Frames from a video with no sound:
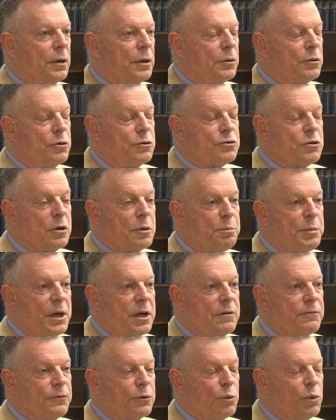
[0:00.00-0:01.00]
who's going to
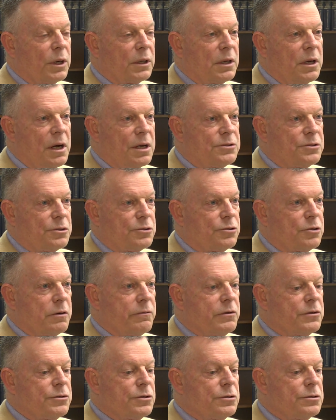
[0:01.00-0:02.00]
pay for what kinds of
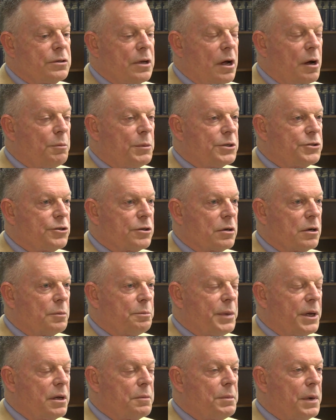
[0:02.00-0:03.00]
services, how much you're going
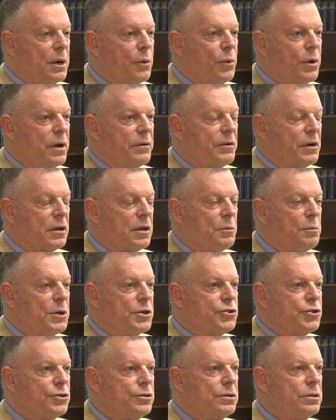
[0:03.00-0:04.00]
to pay by way of a
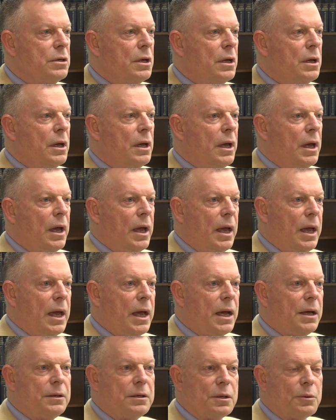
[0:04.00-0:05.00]
commission,
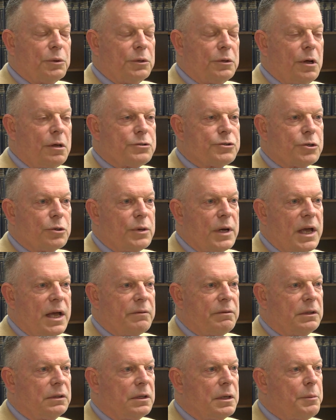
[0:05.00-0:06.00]
and it will also
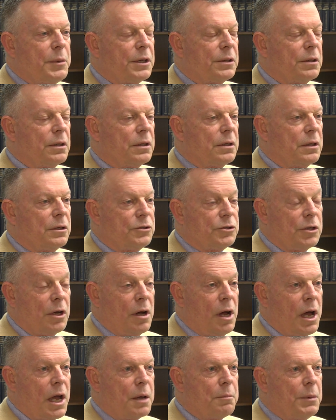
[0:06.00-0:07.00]
have a limit in
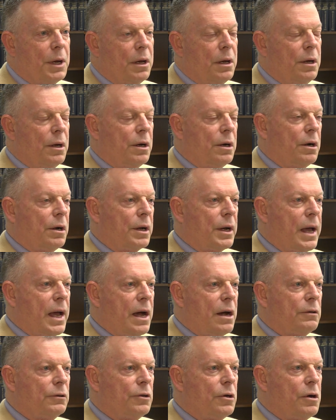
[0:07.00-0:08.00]
time on
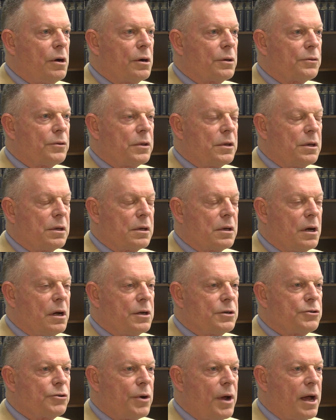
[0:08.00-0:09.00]
how long the
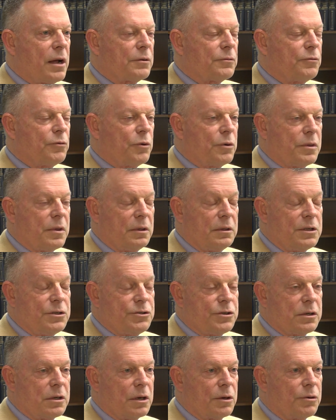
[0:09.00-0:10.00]
contract for the
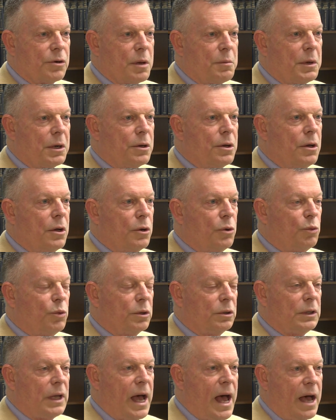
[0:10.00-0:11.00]
listing agreement
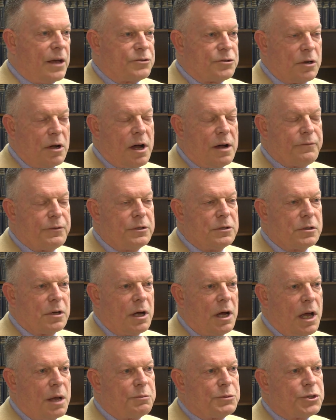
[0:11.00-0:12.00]
will last.
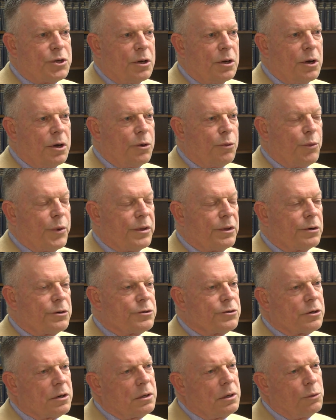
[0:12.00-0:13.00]
Oftentimes,
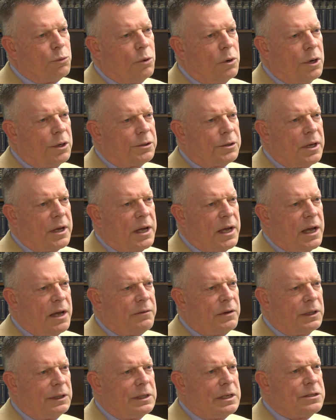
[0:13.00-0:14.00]
realtors are going to want to
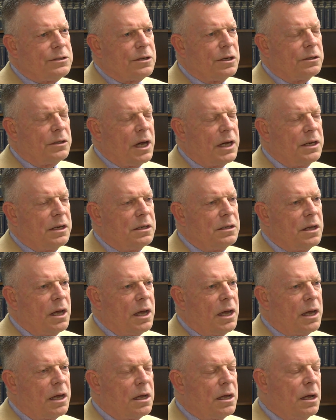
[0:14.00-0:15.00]
have at least a
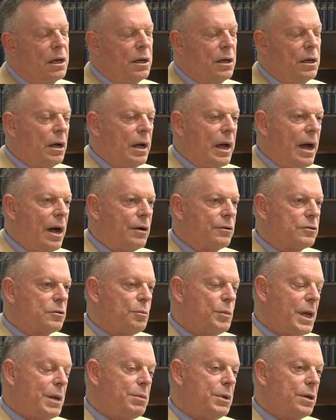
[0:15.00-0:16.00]
90-day out
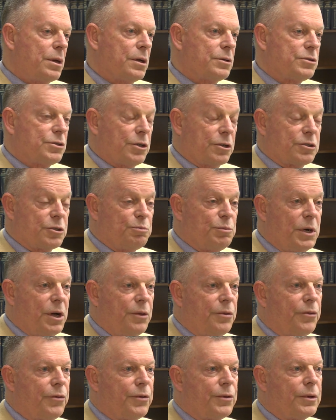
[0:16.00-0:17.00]
to maybe a
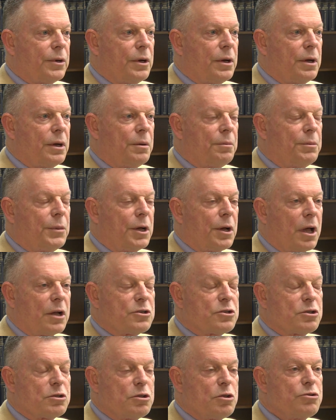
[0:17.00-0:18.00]
6-month
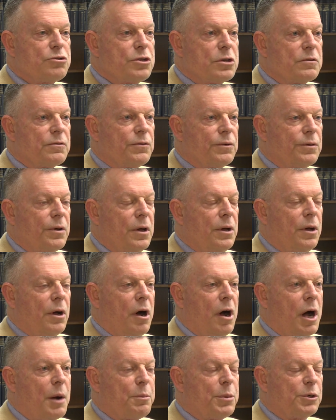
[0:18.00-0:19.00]
exclusive
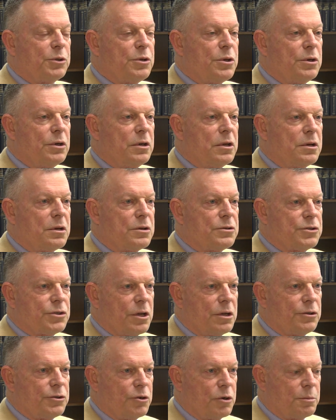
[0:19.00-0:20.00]
opportunity to
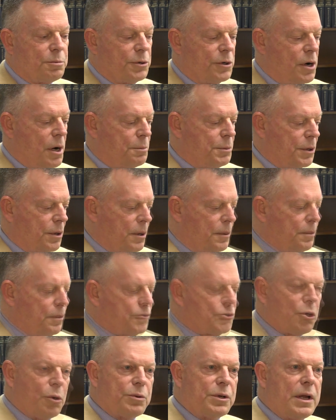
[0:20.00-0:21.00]
sell your property.
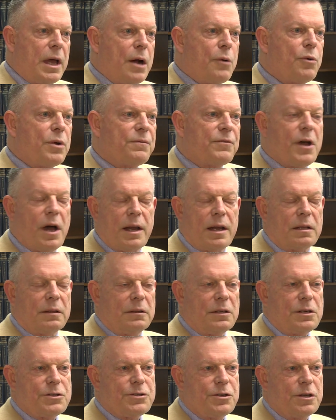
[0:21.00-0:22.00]
So now we've got it
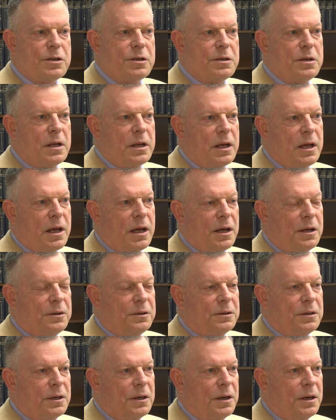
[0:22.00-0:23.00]
listed
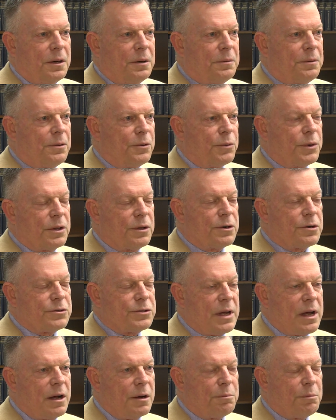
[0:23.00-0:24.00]
and the
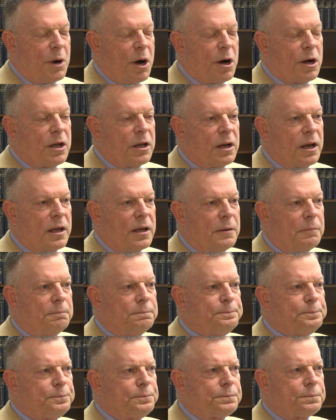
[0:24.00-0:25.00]
realtor's out marketing it,
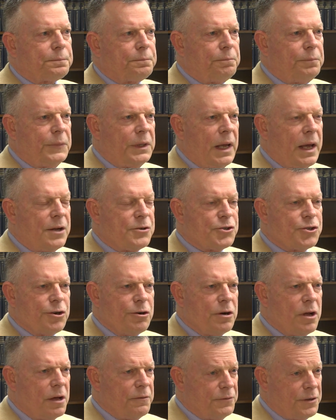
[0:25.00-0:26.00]
and
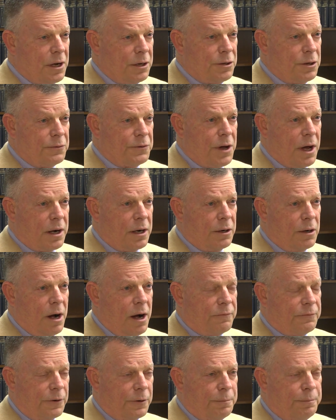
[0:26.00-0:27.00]
sure enough, now you've got an
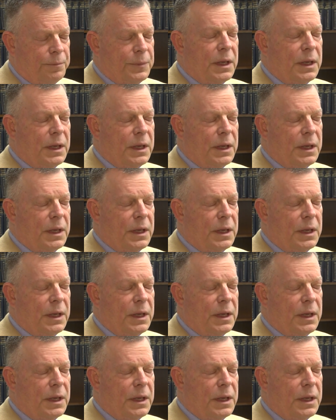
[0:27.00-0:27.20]
offer.